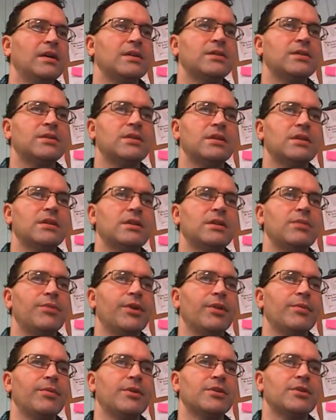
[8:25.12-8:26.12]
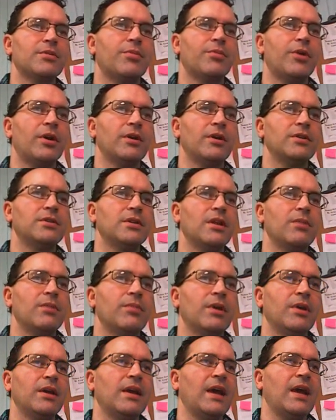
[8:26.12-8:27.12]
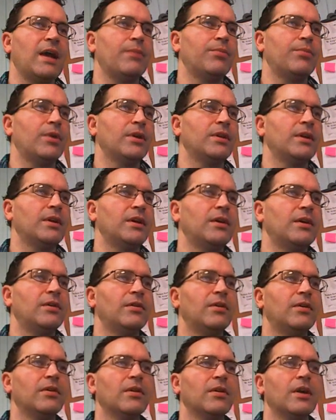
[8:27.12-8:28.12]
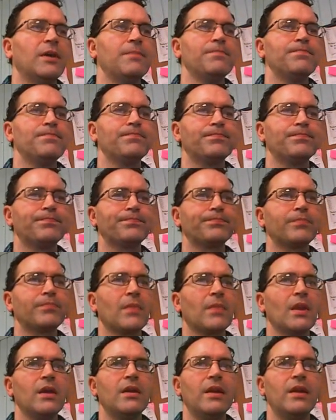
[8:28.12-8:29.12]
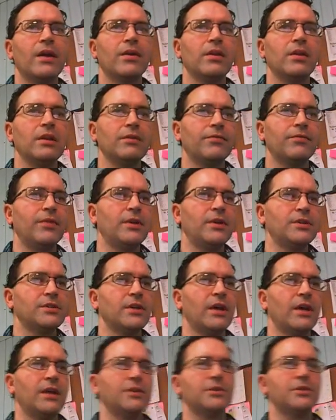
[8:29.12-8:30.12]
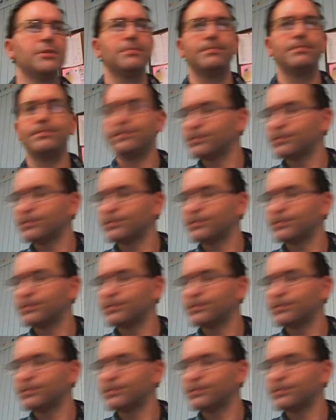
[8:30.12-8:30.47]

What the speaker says: 60 millimeters apart. You see that big gap right there. Okay. Now click Finish Sketch.